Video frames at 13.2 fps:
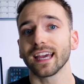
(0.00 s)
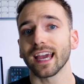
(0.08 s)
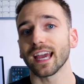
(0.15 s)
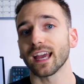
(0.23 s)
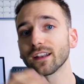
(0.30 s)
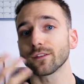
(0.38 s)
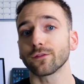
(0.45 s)

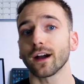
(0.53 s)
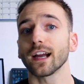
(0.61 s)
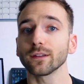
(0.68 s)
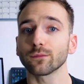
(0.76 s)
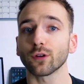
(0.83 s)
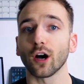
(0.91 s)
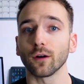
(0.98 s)
and
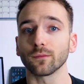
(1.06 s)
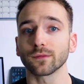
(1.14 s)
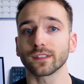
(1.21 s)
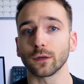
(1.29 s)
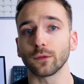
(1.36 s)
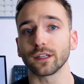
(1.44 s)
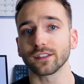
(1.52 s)
find problems
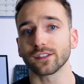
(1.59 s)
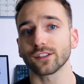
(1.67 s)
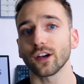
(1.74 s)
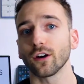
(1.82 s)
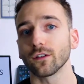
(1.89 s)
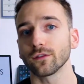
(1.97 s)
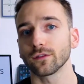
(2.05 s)
that we can
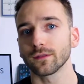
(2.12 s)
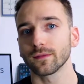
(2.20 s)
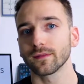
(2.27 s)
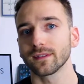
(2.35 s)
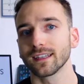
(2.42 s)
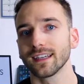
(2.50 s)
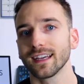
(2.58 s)
solve.
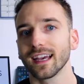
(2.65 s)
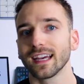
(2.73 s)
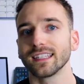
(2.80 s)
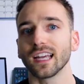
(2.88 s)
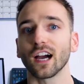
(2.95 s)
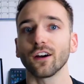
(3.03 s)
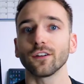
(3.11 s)

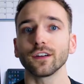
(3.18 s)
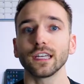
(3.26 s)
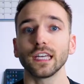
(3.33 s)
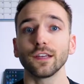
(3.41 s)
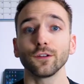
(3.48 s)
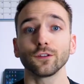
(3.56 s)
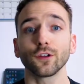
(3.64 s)
Now,
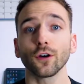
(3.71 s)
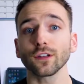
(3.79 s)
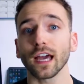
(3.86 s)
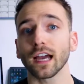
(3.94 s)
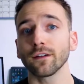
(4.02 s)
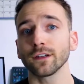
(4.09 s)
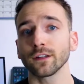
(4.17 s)
if you don't
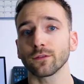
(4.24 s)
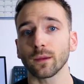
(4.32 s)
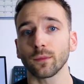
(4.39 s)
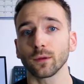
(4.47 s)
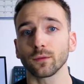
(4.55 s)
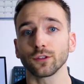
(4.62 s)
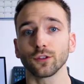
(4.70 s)
have any
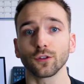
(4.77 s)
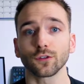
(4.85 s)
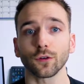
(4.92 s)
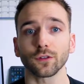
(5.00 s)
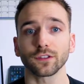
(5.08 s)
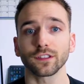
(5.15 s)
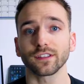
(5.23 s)
reputable news
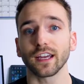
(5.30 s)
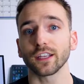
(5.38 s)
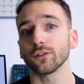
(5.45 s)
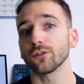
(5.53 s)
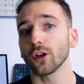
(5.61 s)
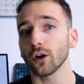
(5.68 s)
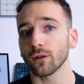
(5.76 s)
sources that
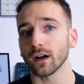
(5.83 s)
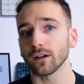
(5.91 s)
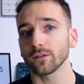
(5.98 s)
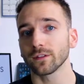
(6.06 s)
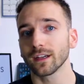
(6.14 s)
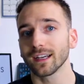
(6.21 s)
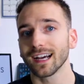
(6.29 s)
you know
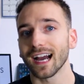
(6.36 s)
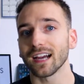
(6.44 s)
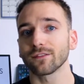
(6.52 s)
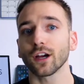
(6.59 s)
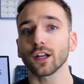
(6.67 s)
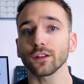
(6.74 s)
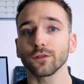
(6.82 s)
of,
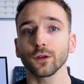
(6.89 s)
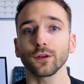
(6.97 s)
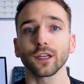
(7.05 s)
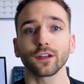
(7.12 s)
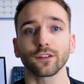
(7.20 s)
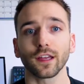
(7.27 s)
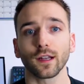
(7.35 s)
I've got a few
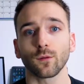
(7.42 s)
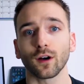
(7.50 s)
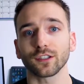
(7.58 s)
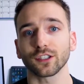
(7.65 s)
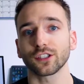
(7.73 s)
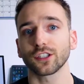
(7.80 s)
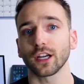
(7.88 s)
here that I
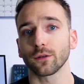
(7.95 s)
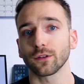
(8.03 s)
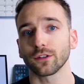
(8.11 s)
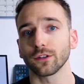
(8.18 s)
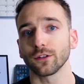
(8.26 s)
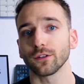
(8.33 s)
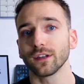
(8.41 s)
want to share with
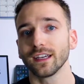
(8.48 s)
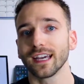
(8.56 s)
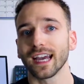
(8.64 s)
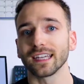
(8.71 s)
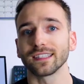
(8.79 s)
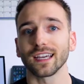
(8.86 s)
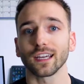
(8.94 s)
you,
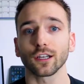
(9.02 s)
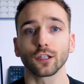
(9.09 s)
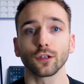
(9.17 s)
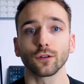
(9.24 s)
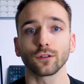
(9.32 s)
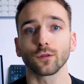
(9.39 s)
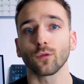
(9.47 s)
and they
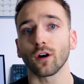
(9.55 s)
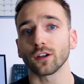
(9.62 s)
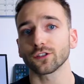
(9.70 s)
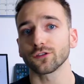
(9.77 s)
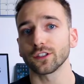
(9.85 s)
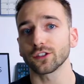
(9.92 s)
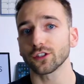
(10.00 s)
include the Wall
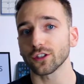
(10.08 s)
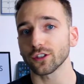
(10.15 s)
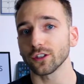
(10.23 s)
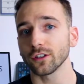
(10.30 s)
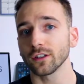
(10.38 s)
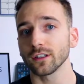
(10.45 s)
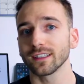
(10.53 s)
Street
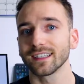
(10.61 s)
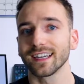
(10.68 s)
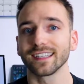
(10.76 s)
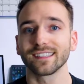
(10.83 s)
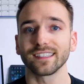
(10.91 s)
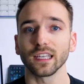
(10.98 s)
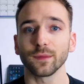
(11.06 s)
Journal,
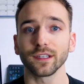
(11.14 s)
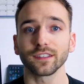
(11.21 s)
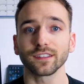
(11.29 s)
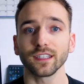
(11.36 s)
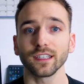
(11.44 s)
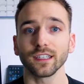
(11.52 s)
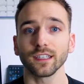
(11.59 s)

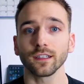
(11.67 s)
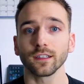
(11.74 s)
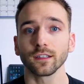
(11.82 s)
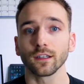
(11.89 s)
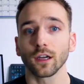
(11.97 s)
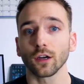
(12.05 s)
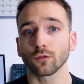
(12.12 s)
CBC,
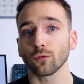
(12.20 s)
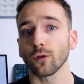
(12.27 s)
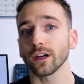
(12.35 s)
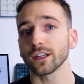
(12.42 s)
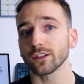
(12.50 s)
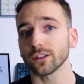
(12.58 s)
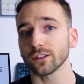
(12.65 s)

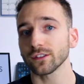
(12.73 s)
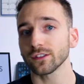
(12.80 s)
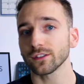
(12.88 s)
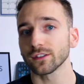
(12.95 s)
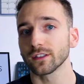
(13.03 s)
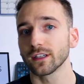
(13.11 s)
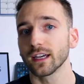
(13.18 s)

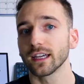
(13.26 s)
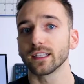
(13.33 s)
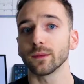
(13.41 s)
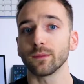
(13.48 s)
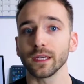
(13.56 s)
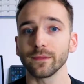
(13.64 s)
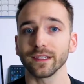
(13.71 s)
Reuters, the
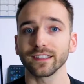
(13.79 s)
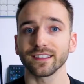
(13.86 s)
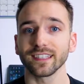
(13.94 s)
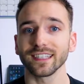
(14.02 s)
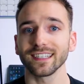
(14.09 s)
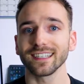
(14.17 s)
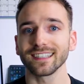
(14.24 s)

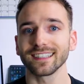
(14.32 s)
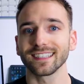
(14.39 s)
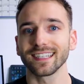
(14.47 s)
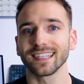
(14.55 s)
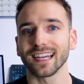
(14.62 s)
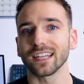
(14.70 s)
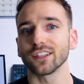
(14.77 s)
BBC,
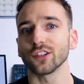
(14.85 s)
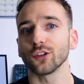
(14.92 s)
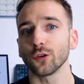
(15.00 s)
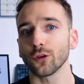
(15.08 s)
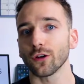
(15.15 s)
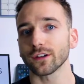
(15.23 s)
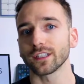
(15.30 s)
and the New
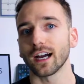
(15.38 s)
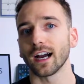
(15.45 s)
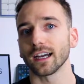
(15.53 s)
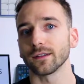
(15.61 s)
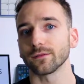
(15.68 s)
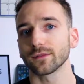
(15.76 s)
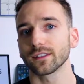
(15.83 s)
York
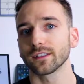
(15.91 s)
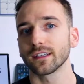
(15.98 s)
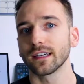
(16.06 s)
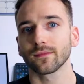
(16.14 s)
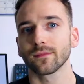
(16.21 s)
Times.